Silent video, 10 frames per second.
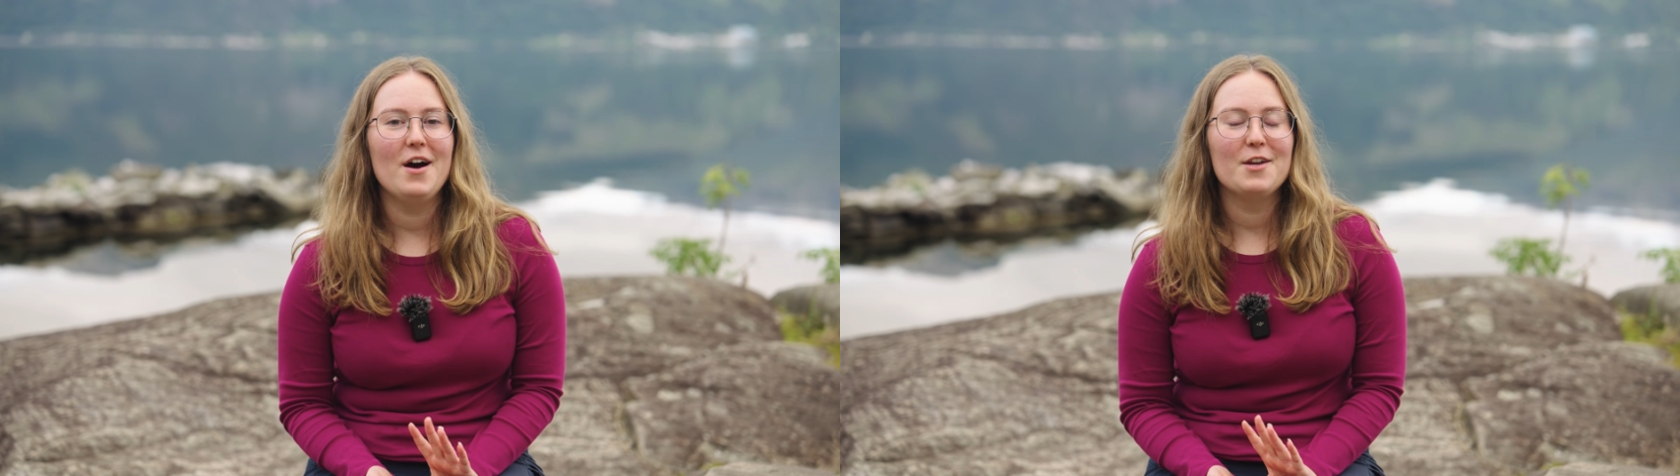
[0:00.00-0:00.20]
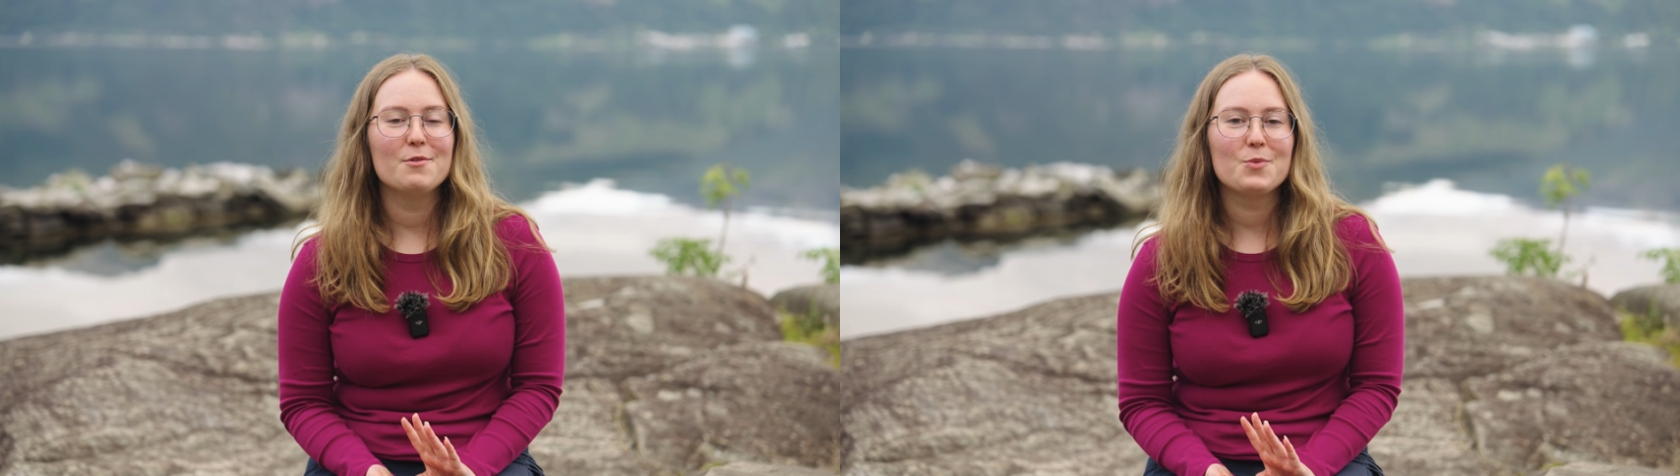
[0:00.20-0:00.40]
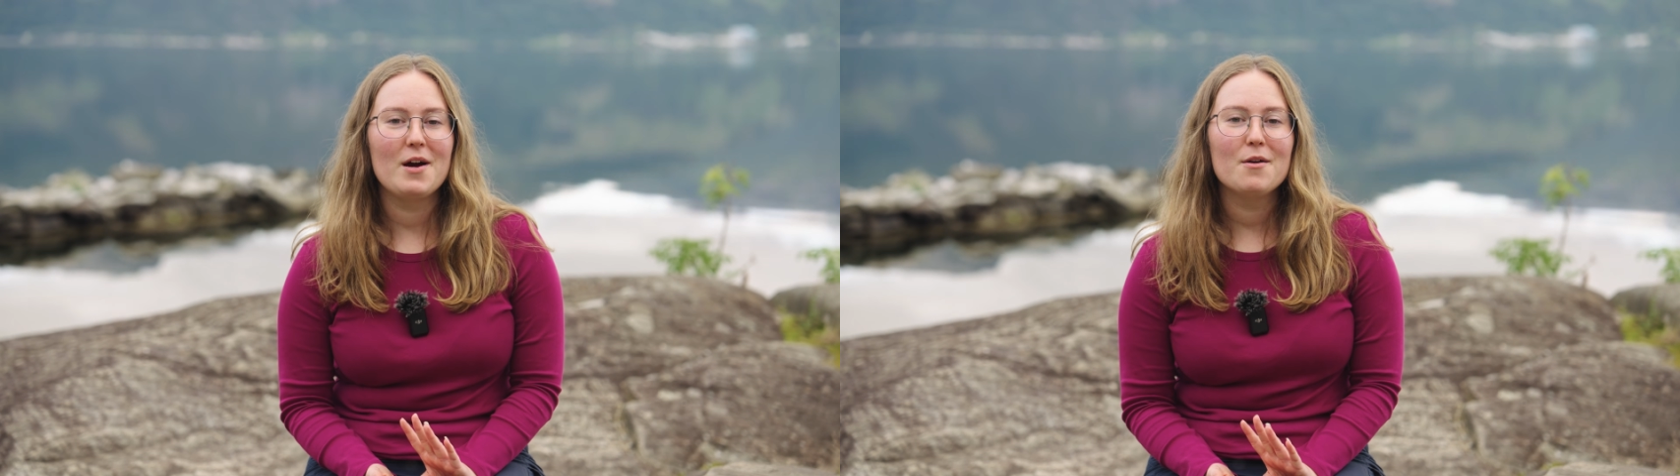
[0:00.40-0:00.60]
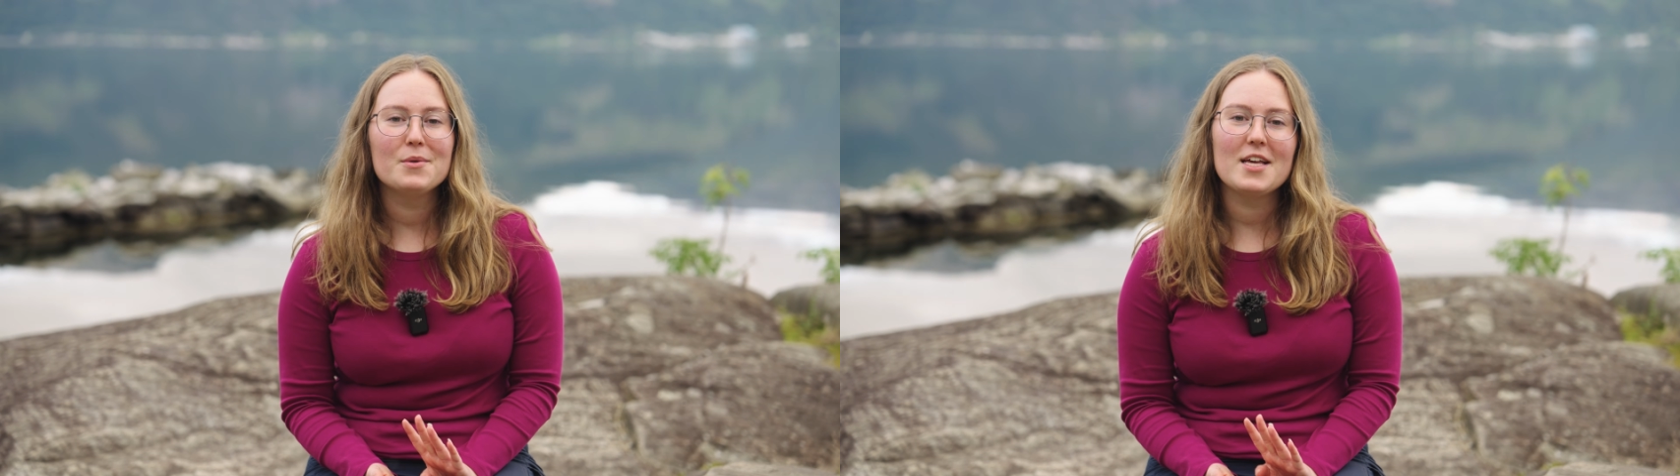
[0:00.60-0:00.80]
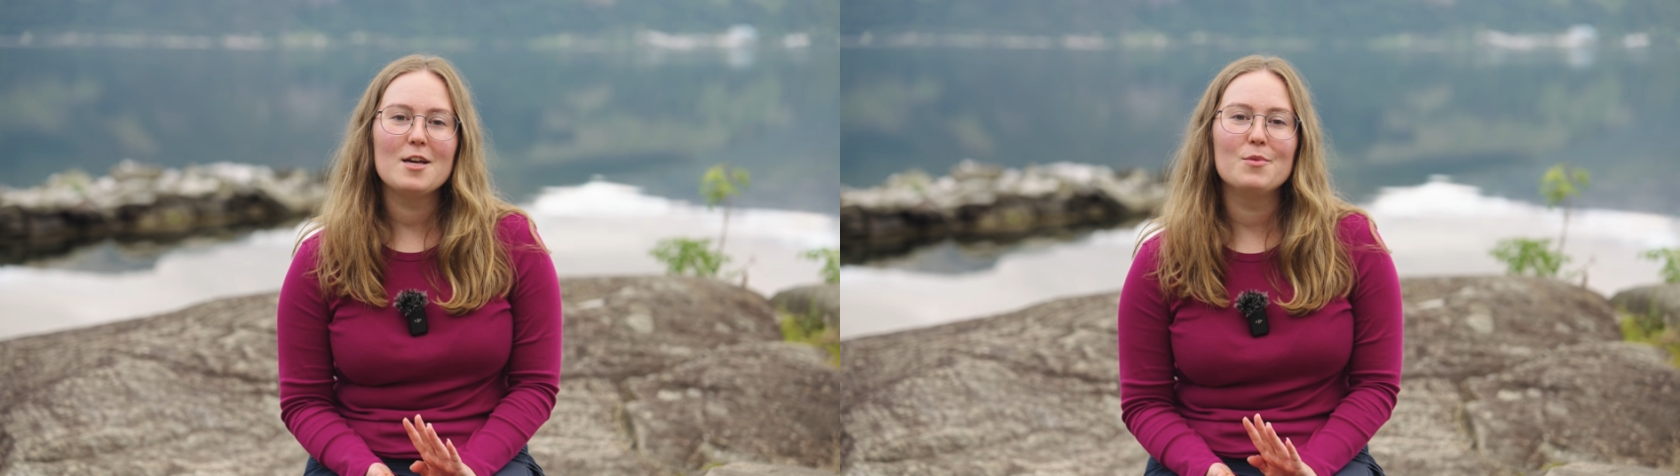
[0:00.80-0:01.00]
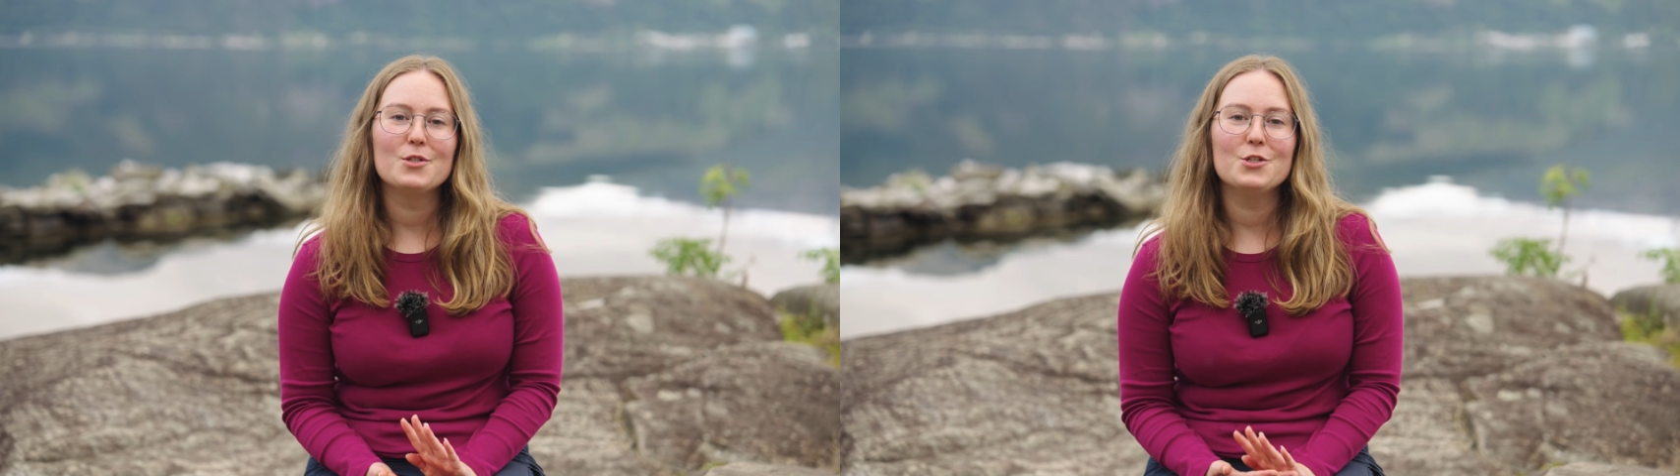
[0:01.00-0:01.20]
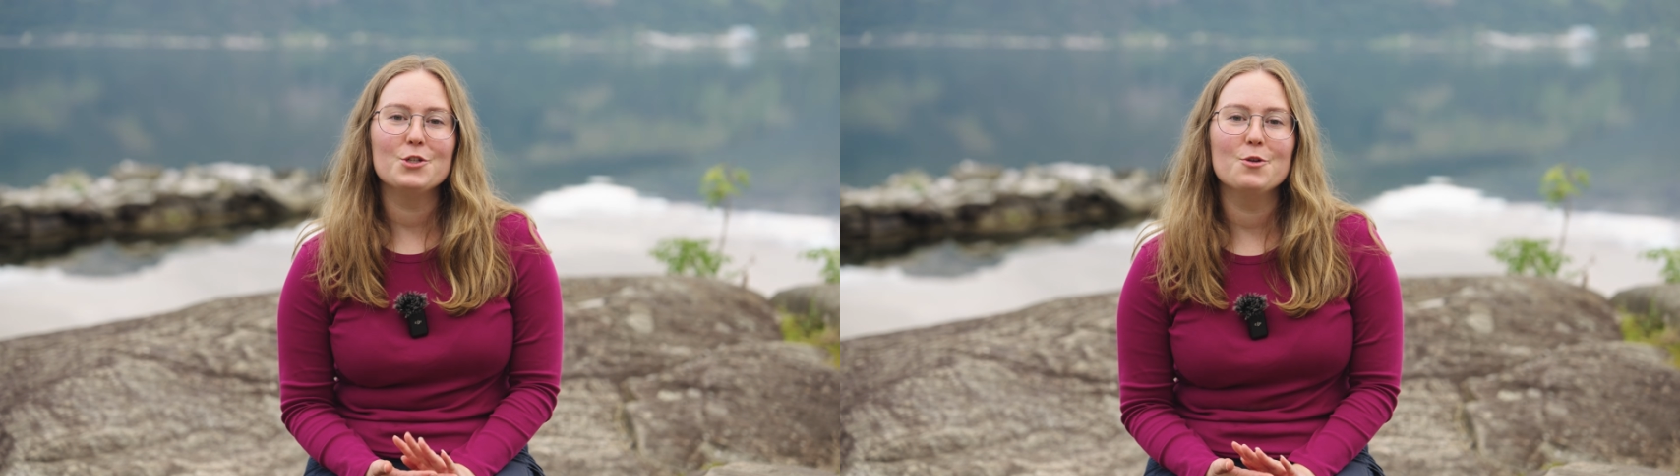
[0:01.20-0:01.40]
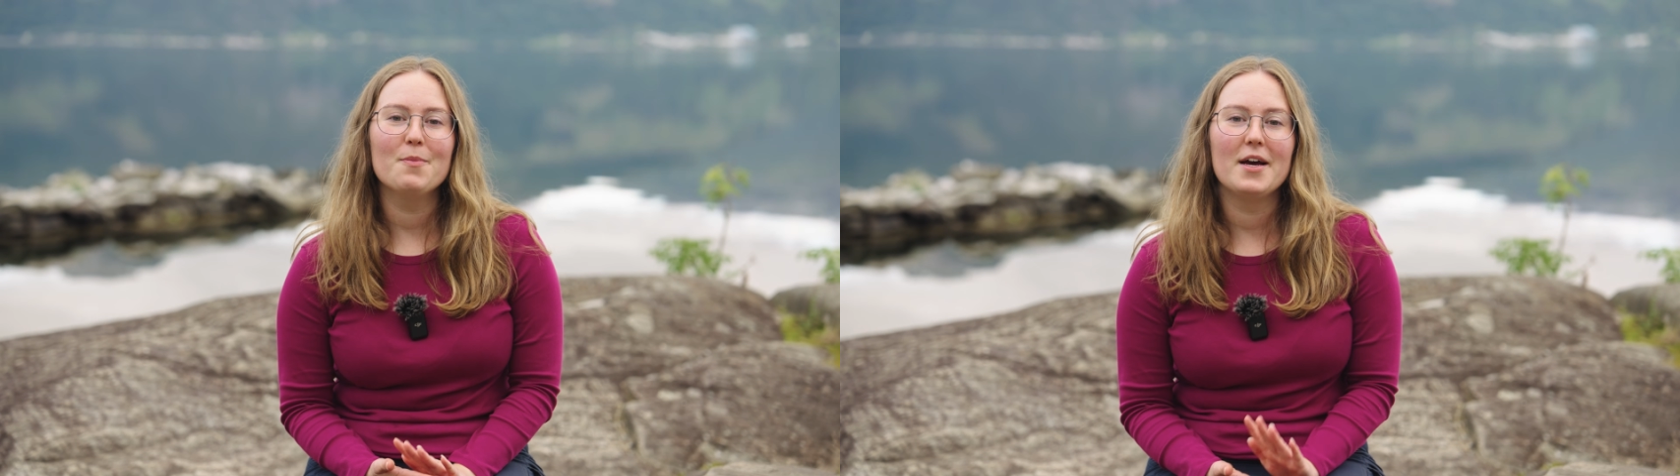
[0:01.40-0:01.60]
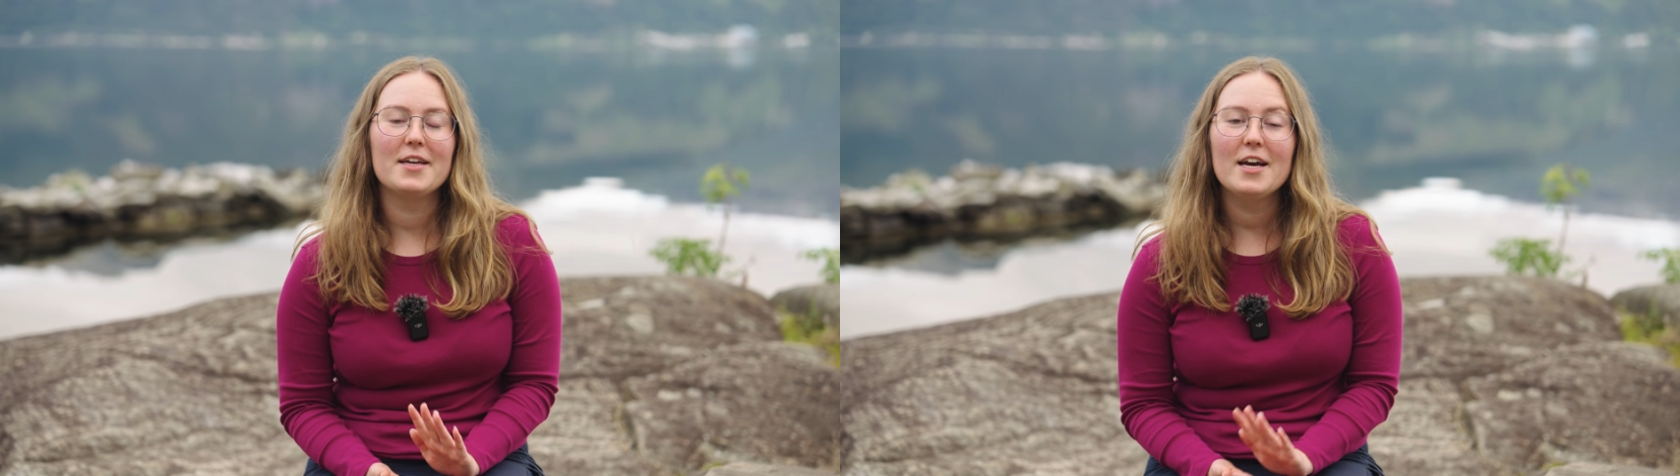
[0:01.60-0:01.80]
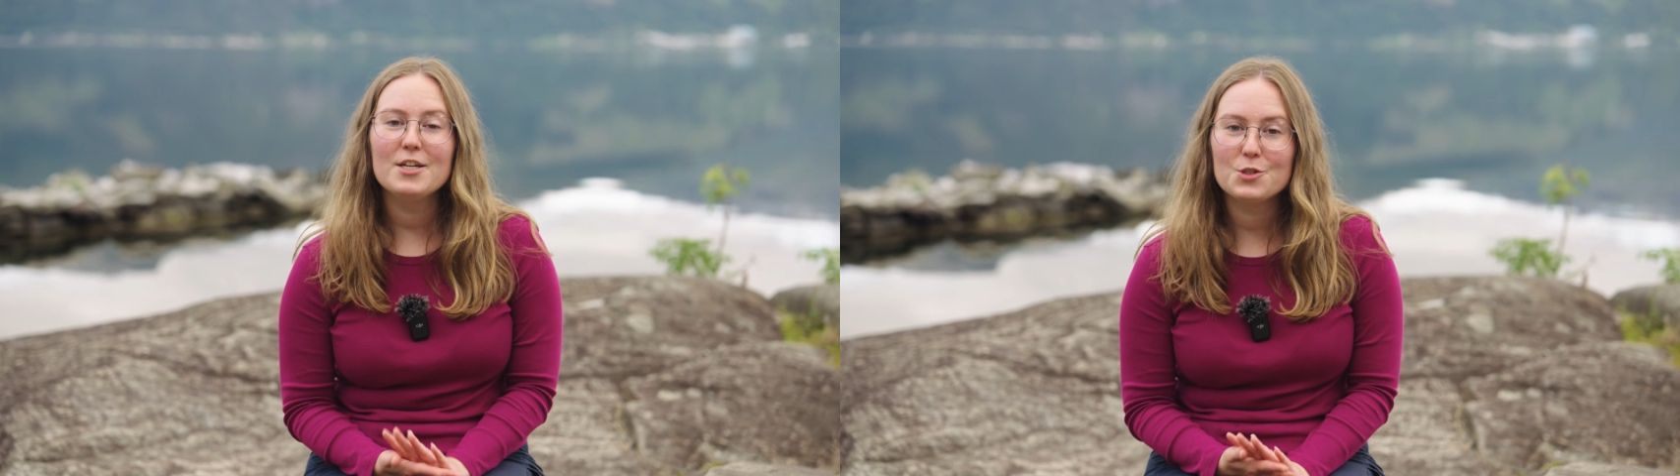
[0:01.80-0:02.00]
and it was where I was able to do my
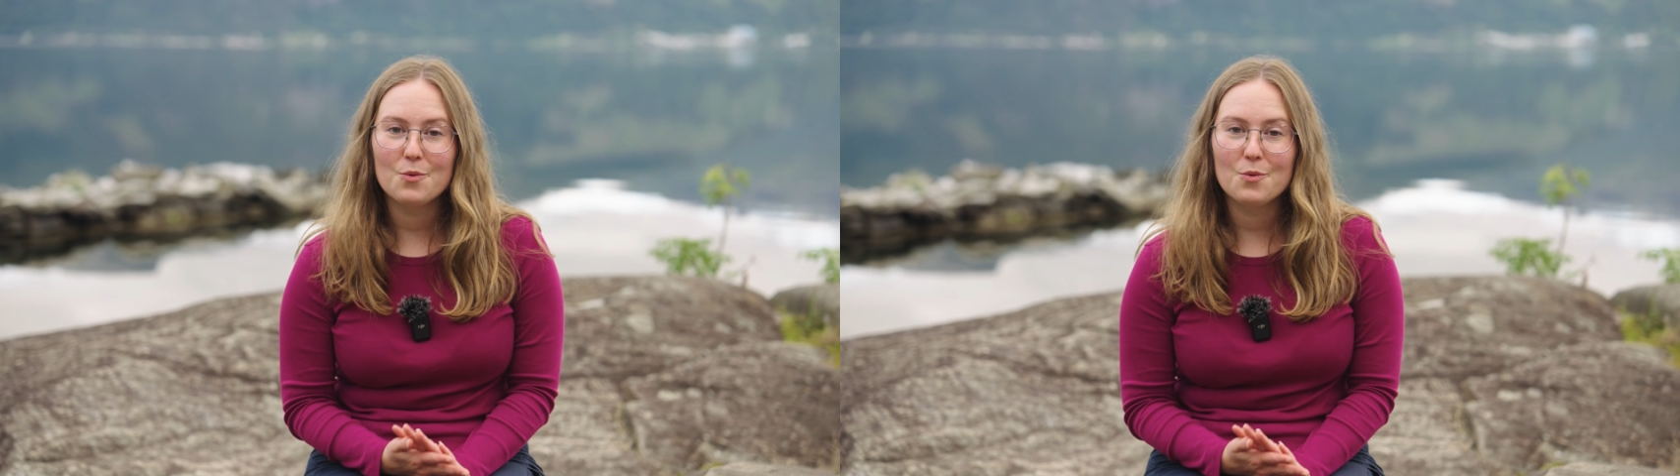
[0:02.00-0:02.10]
gauge